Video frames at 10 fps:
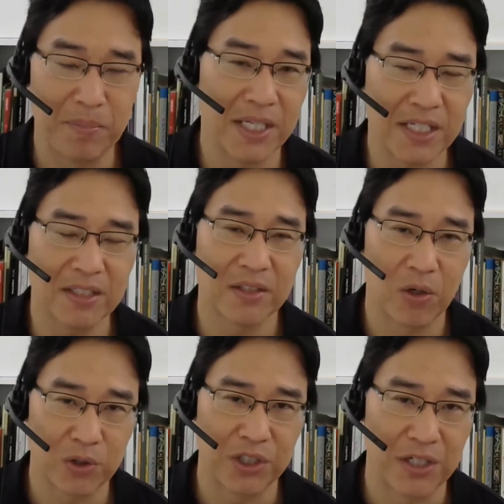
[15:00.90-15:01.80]
the bidding
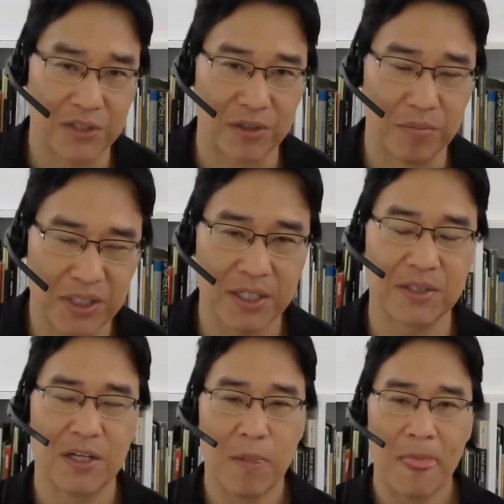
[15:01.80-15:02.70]
negotiation,
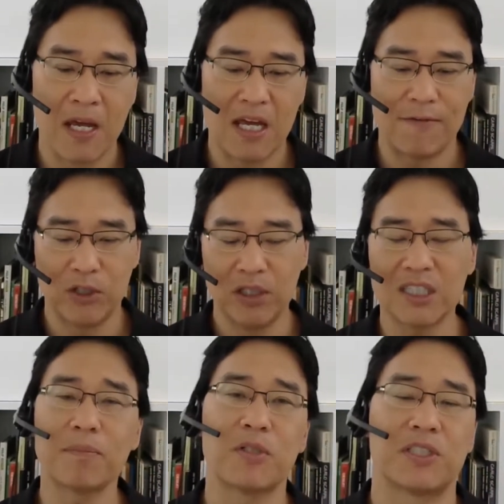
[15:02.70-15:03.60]
because if you
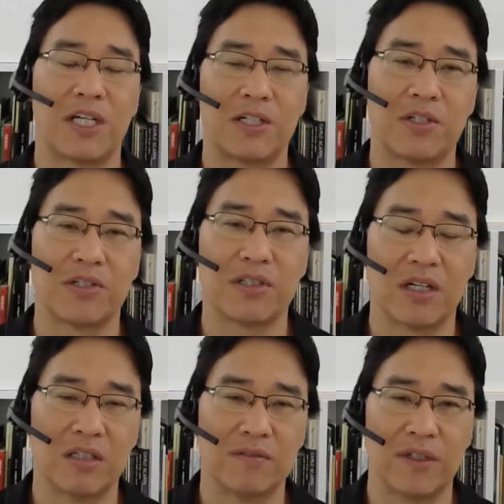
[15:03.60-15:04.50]
look at the percentages
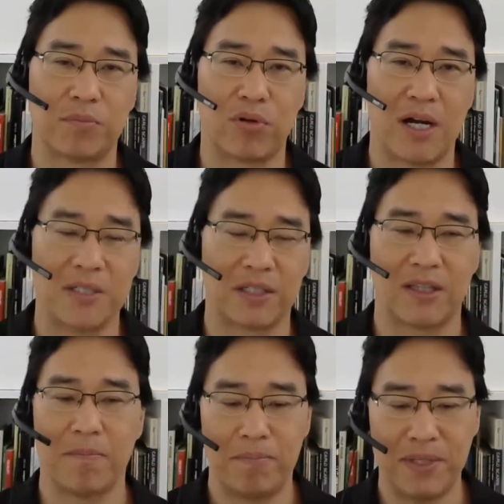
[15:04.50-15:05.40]
of a
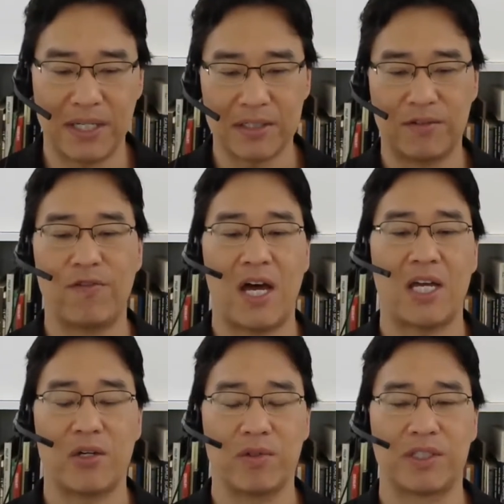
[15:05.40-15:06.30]
project, the biggest
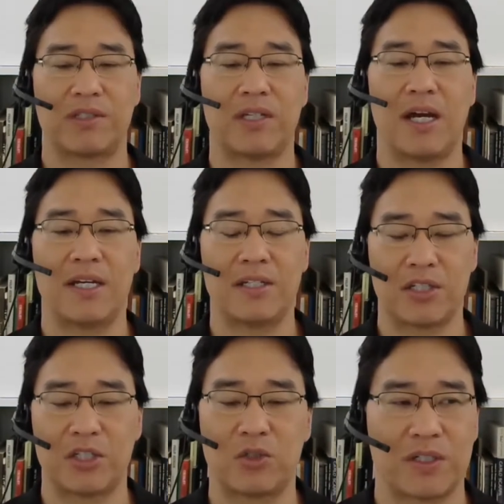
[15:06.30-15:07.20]
value is assigned
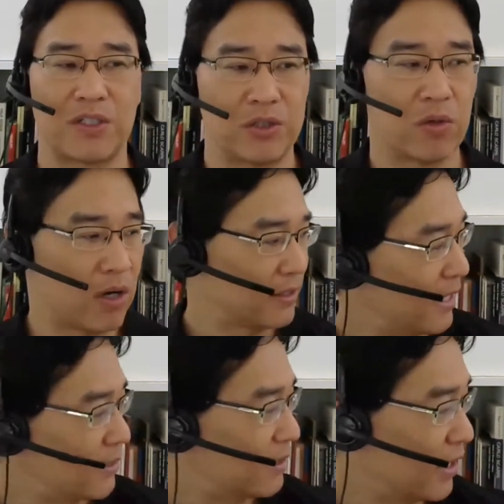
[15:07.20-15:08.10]
is construction drawing.
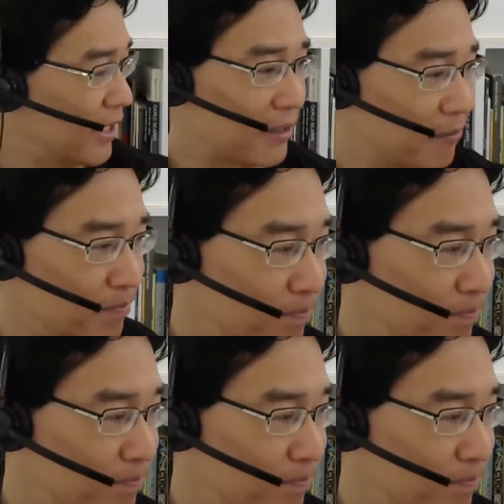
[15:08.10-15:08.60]
Because that's like